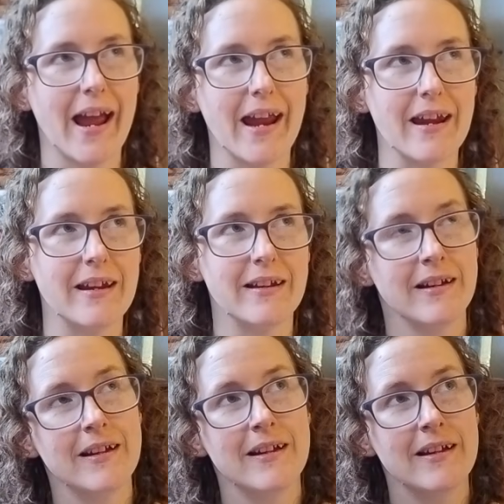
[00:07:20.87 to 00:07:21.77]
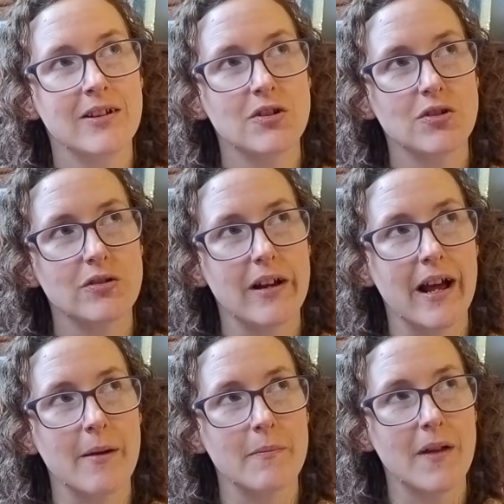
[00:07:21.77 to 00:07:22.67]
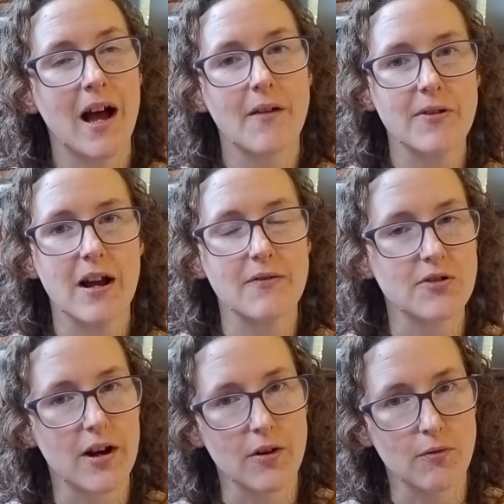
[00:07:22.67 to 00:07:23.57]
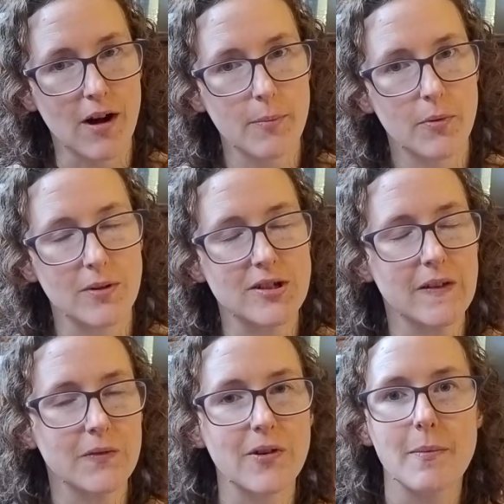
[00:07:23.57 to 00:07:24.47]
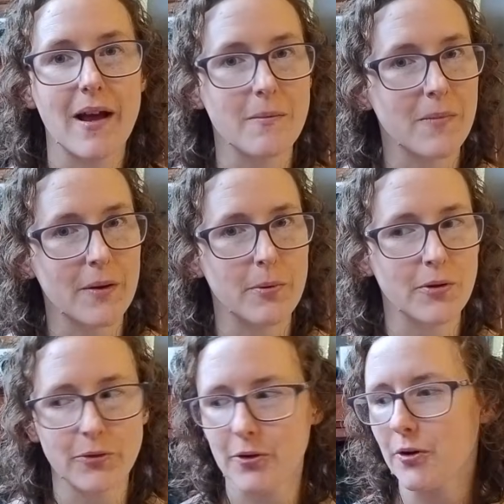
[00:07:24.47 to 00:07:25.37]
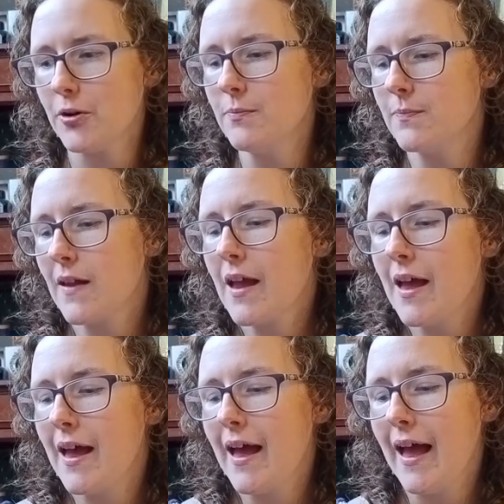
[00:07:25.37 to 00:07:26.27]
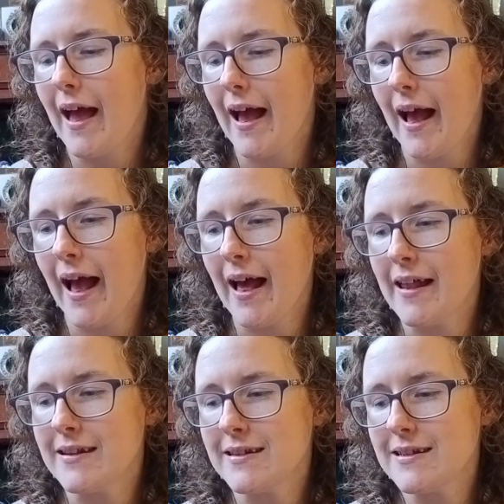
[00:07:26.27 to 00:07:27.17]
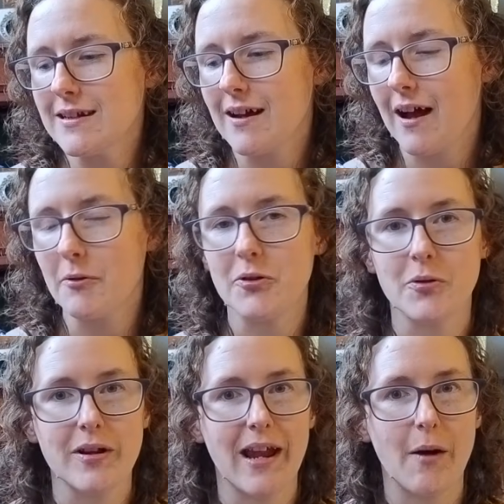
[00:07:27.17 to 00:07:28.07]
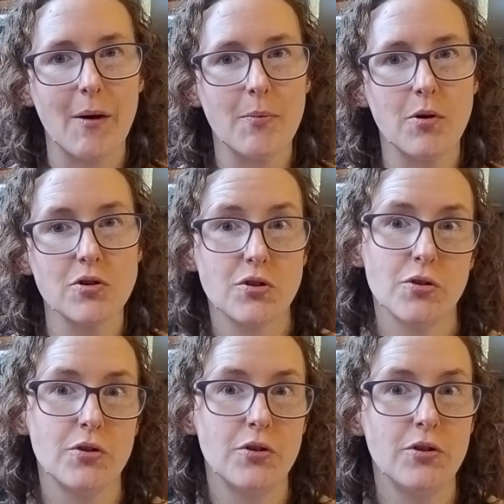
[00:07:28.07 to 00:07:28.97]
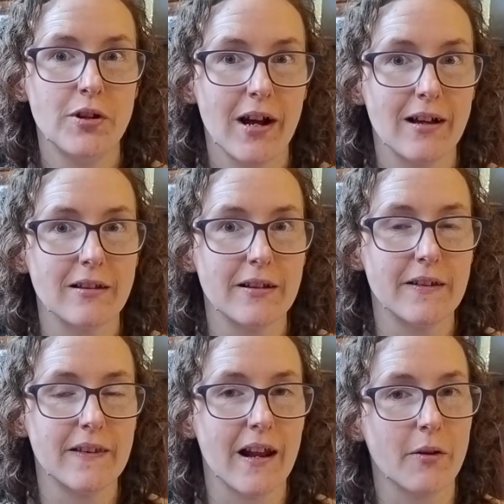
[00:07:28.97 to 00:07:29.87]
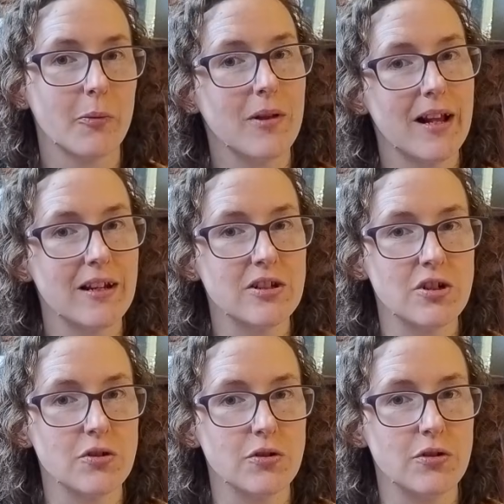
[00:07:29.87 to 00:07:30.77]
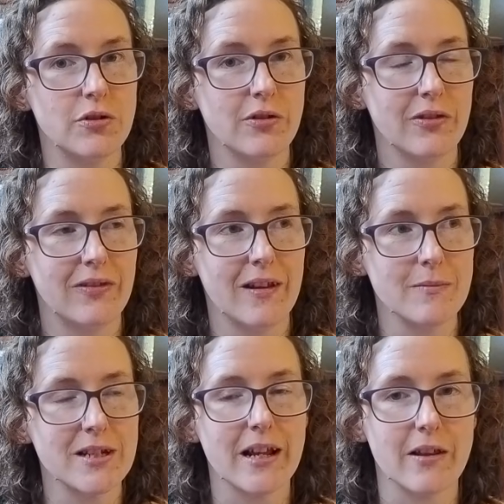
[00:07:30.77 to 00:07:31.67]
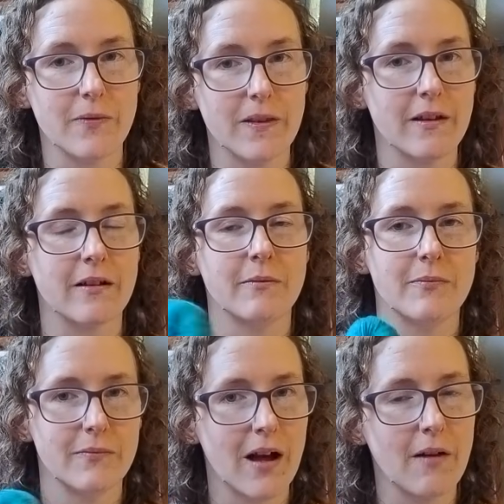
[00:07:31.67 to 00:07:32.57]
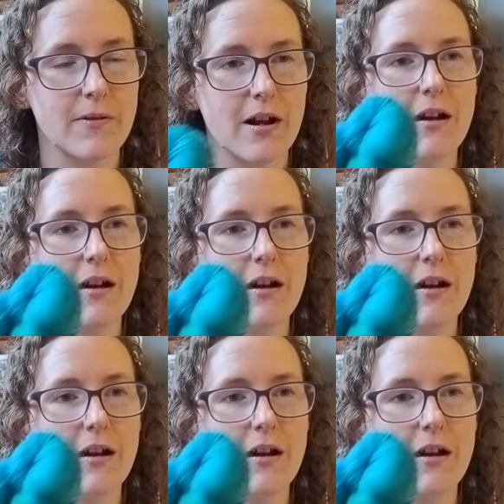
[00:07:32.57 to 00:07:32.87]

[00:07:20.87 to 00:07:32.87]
a half and half triangle wrap, which is a free pattern by Pearl Soho. And I was talking how I bought 2 colours and I was planning to do them together for the half